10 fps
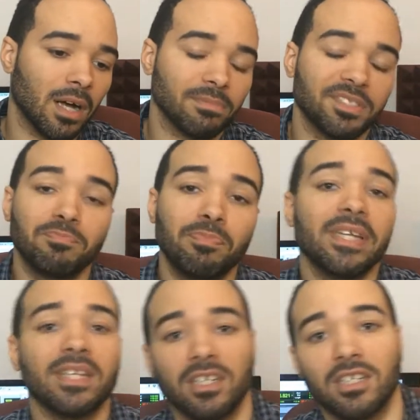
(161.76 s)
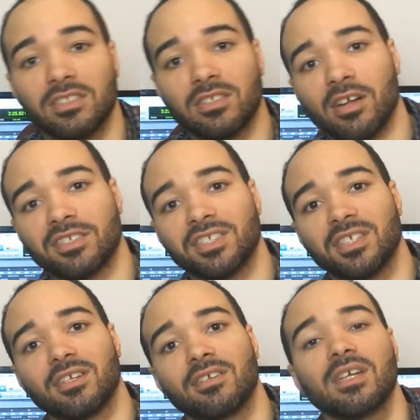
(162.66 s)
Speaking of Guitar
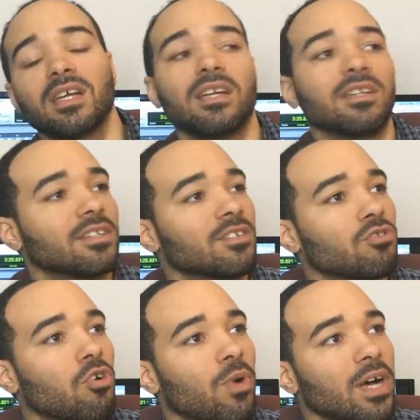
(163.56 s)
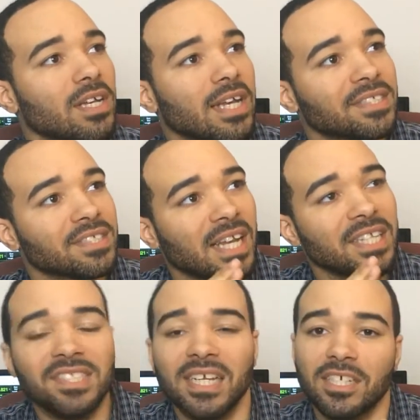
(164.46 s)
Center, you know what,
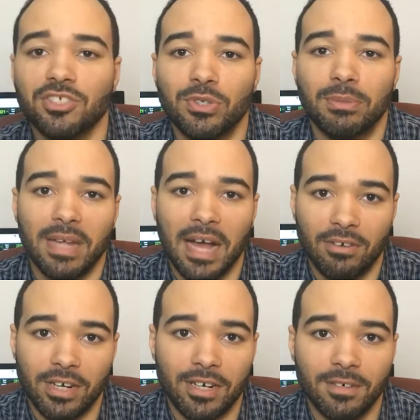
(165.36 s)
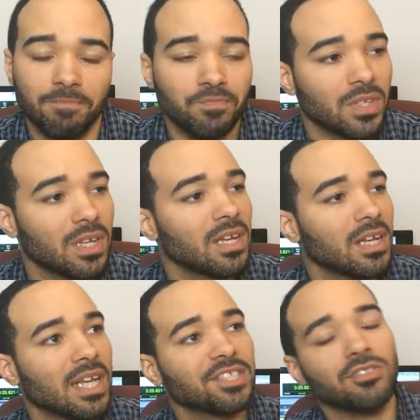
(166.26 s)
let's take a trip down there.
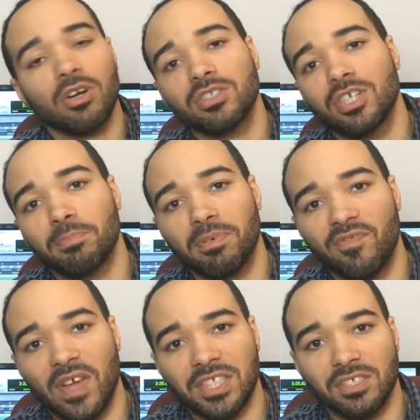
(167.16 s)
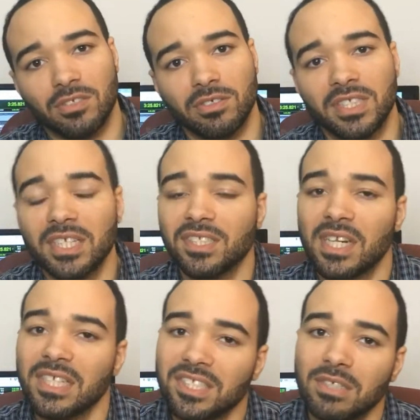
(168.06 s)
Let's talk to the professionals.
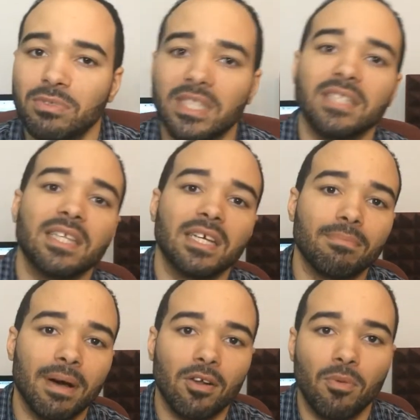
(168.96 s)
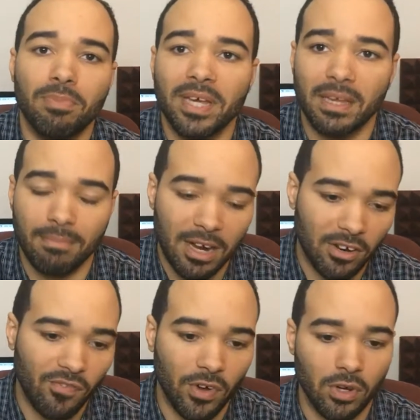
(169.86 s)
Let's see what they think about on picking
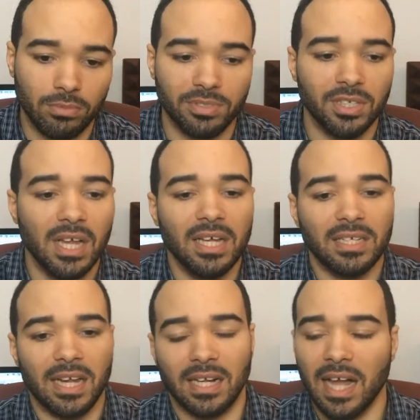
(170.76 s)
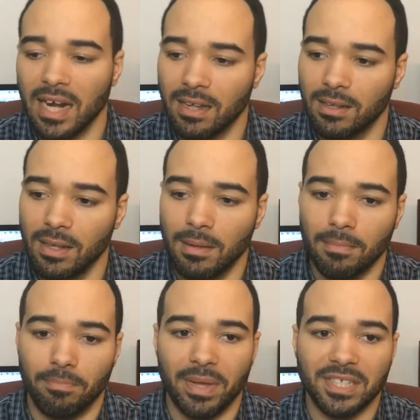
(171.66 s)
microphones that are kind of
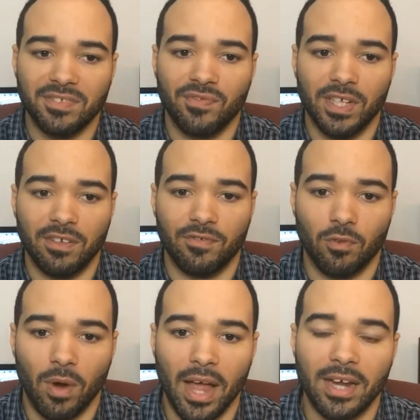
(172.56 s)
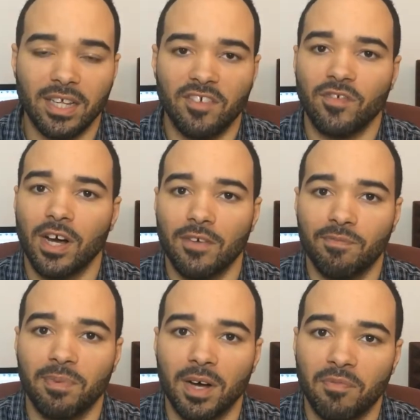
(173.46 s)
best fit a variety
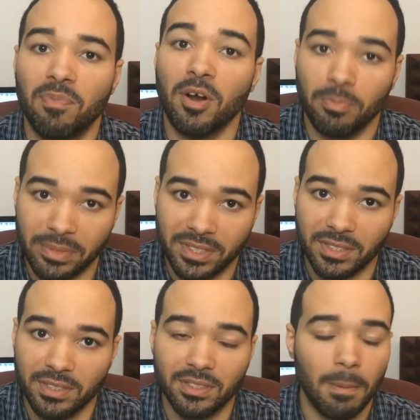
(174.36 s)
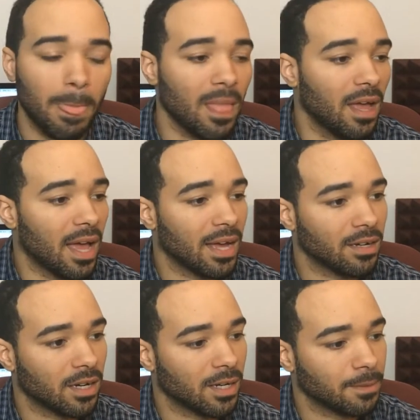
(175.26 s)
of purposes,
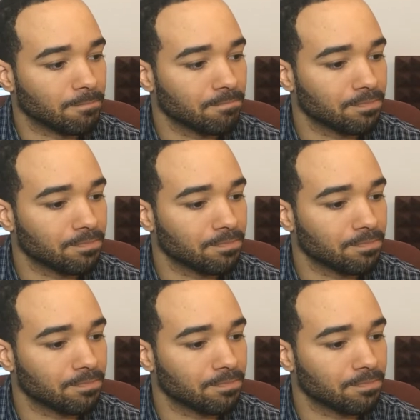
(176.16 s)
and